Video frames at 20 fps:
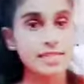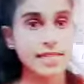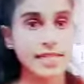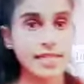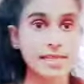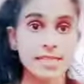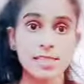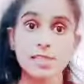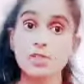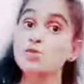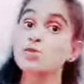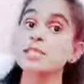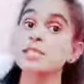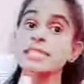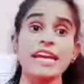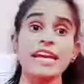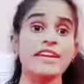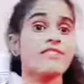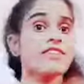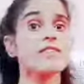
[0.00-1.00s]
is to save
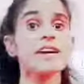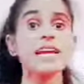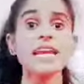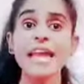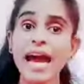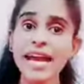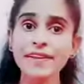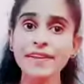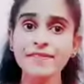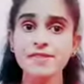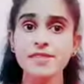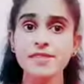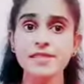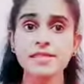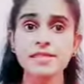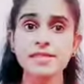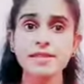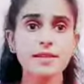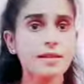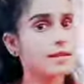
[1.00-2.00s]
our lives.
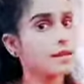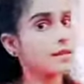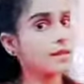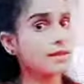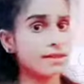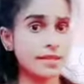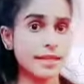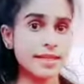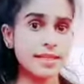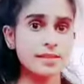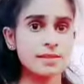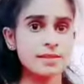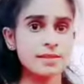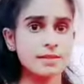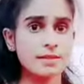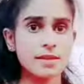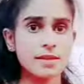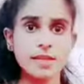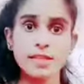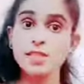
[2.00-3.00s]
Yes,
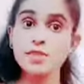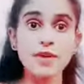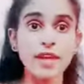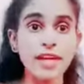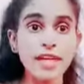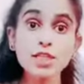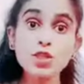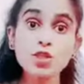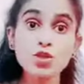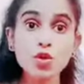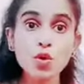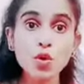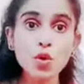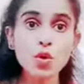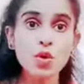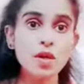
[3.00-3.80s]
it's very true.